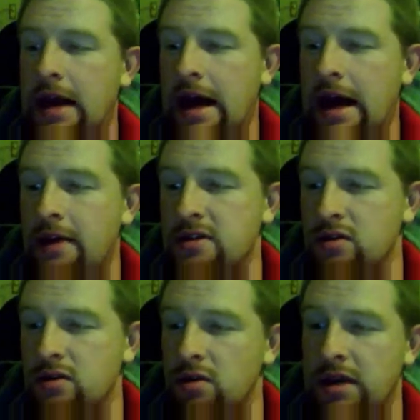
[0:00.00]
And there's
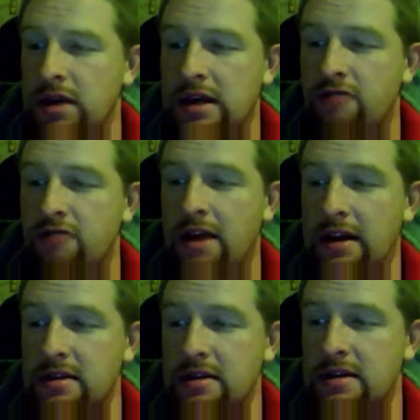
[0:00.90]
also the
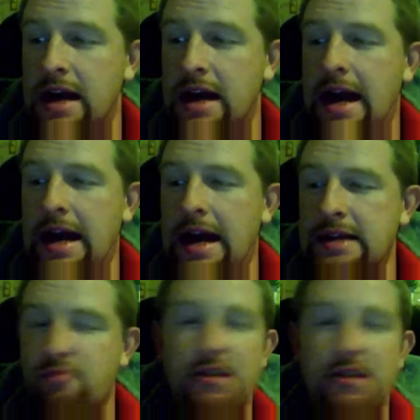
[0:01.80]
trailers and
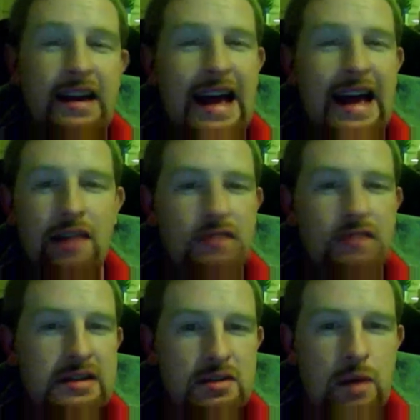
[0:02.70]
some brilliant
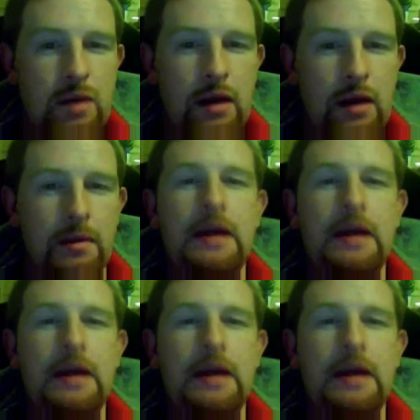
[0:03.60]
galleries as well.